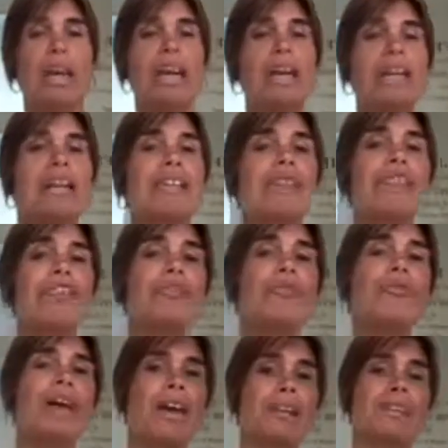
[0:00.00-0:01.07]
And if
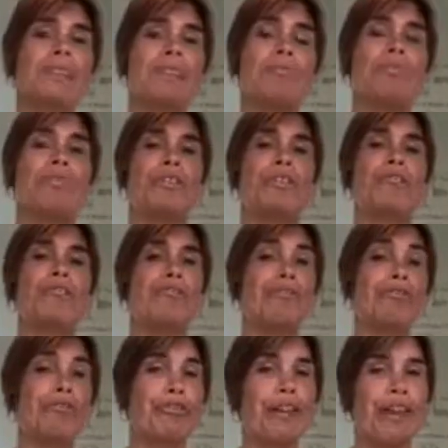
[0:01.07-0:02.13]
you get something for
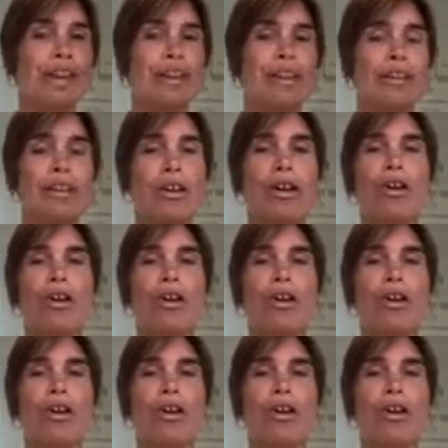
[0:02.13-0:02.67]
free,